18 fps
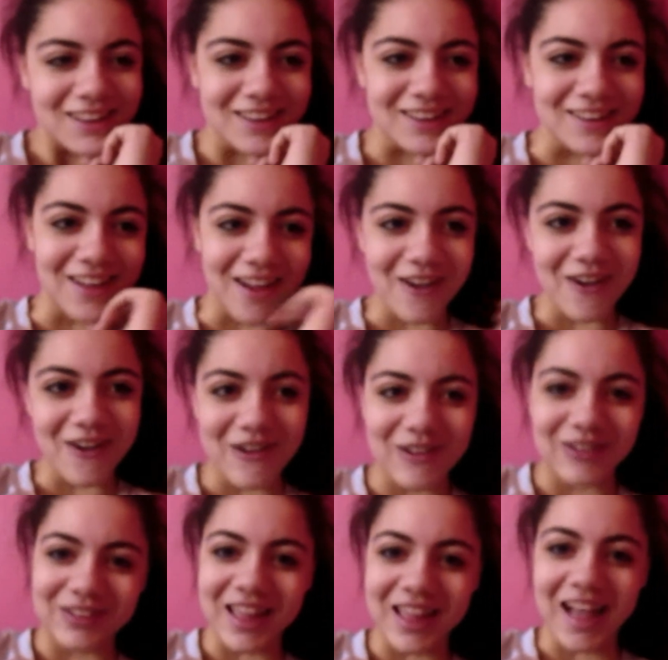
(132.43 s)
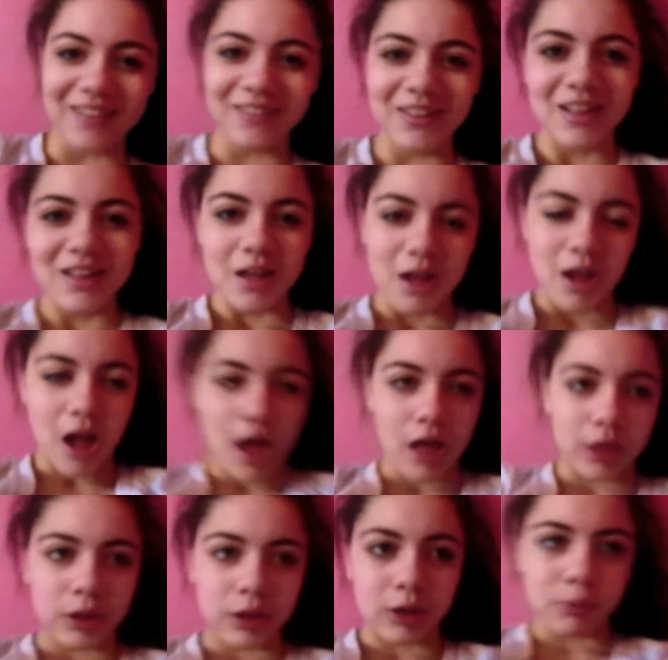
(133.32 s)
So yeah,
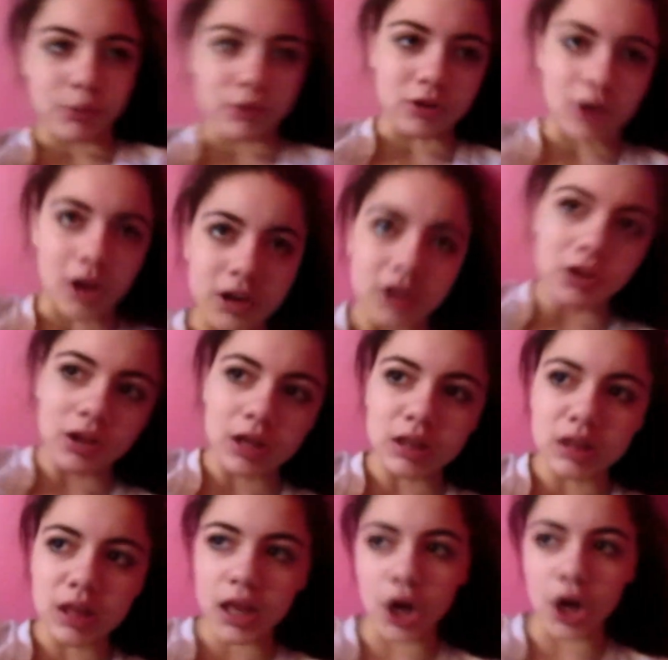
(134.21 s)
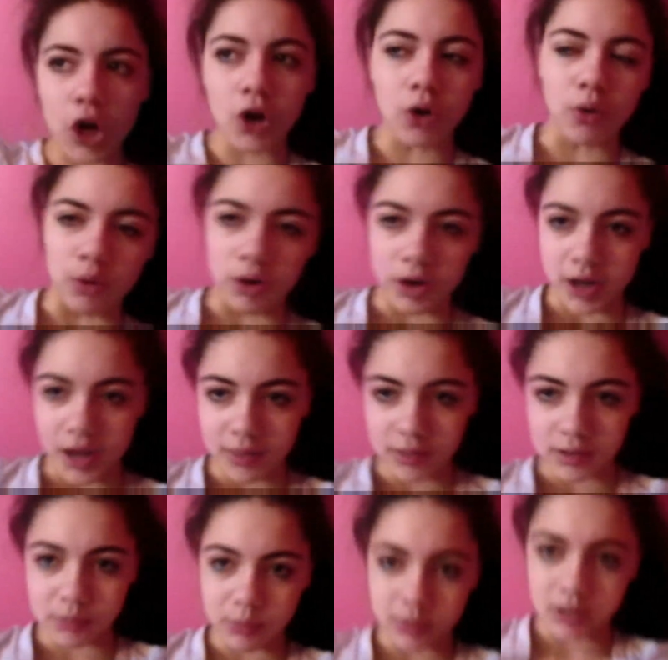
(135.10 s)
I will talk to you guys later, or
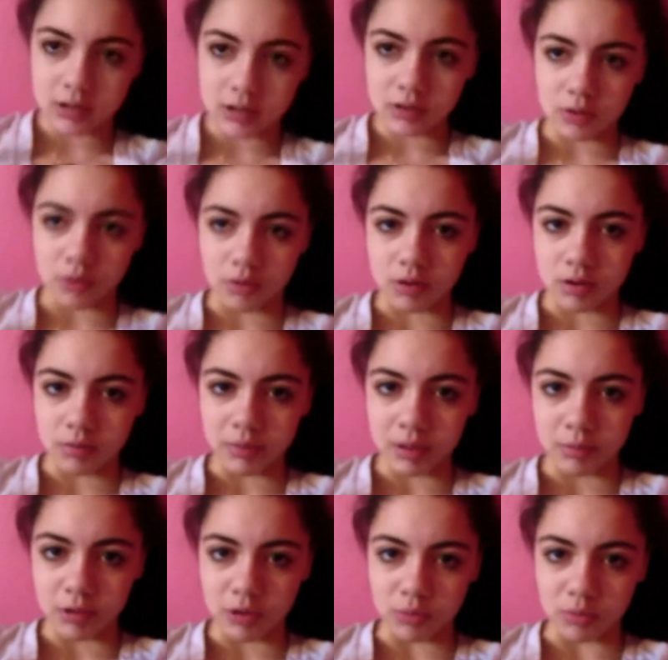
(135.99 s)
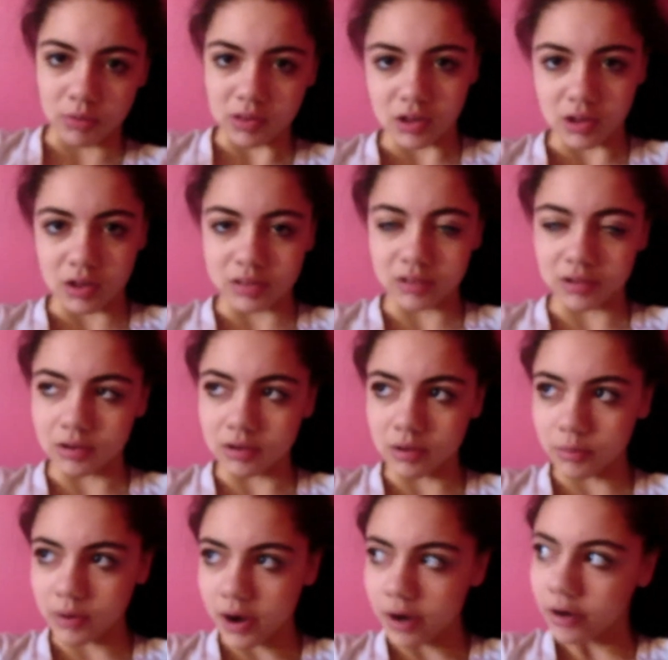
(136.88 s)
Caitlin will, or maybe you won't see us
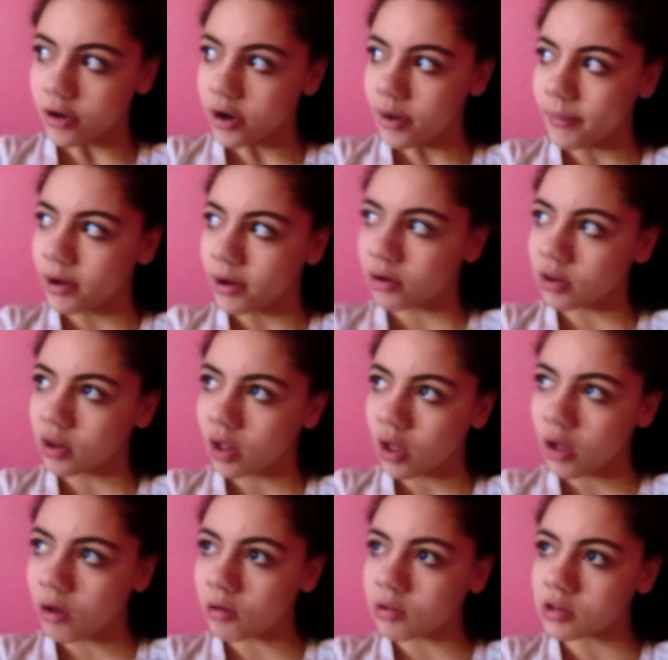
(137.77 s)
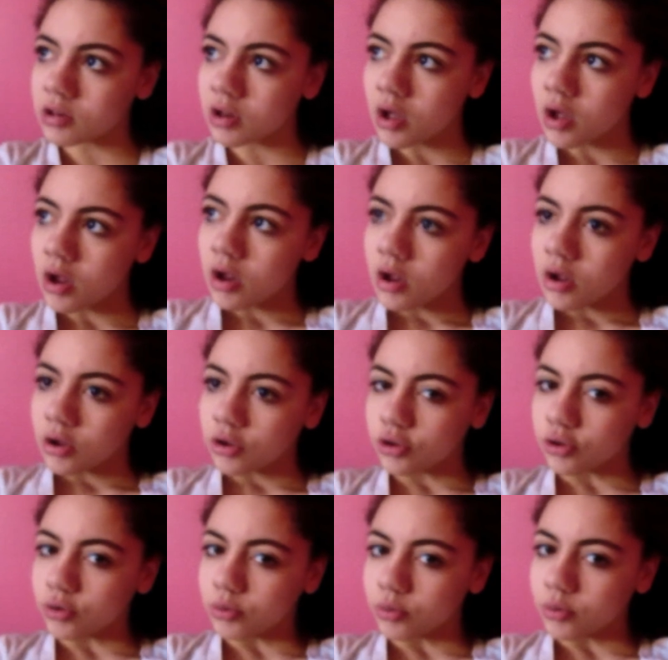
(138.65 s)
until we're at our grandparents' house.
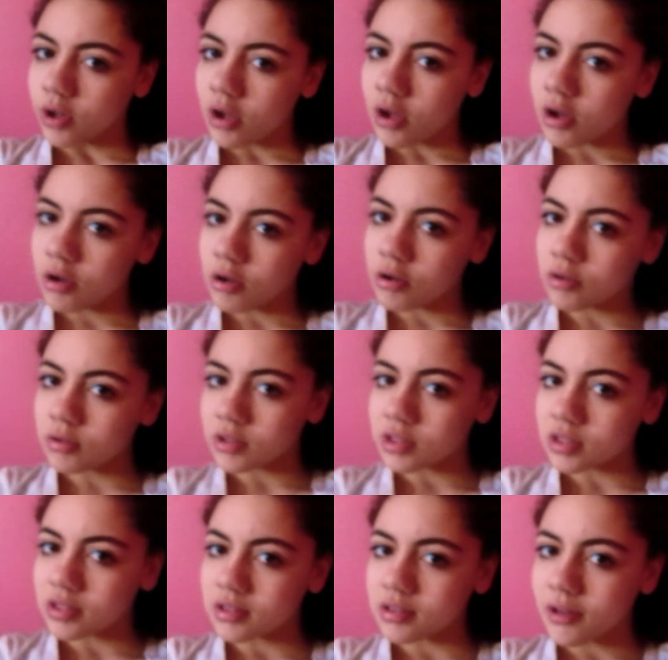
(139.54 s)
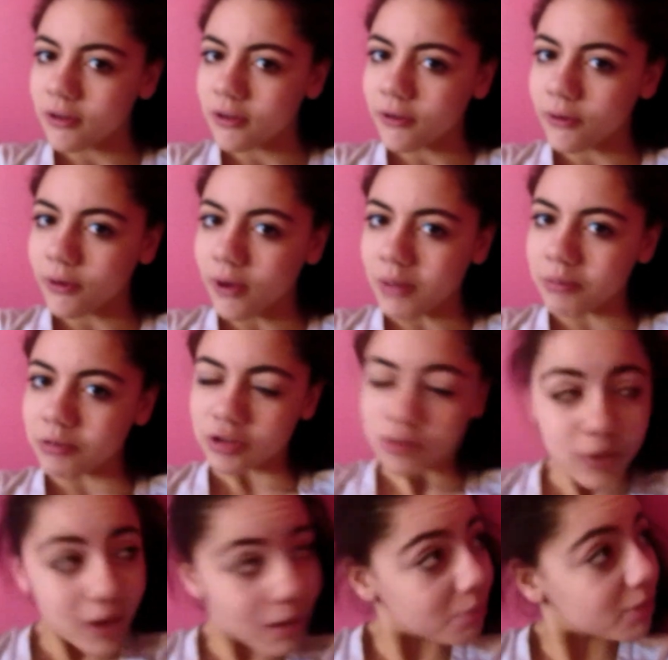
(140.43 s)
Who knows? So I'm just
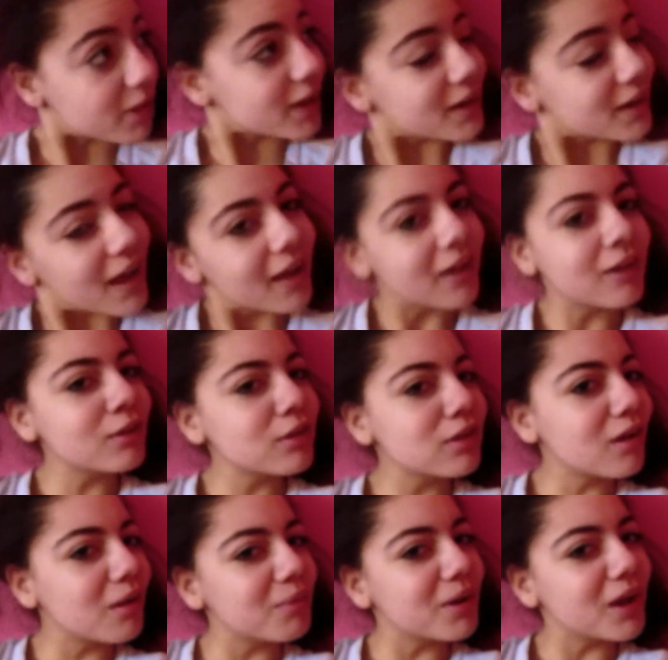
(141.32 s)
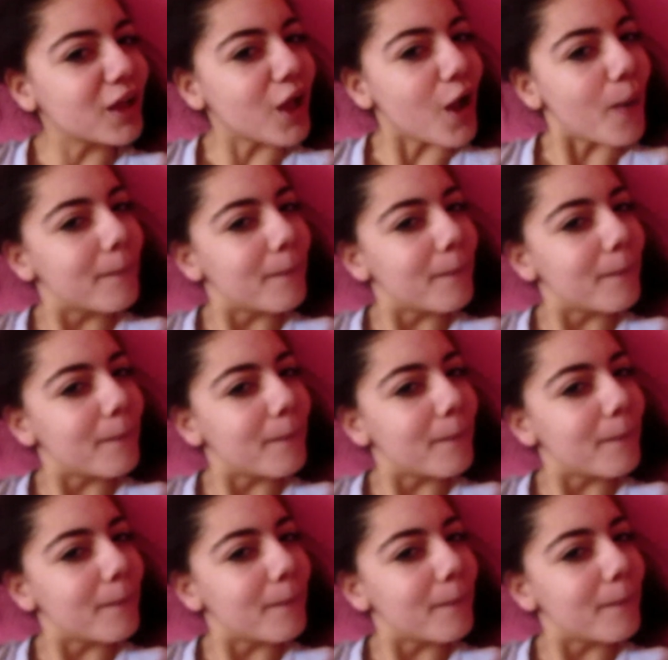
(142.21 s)
rambling now, so I'm gonna go.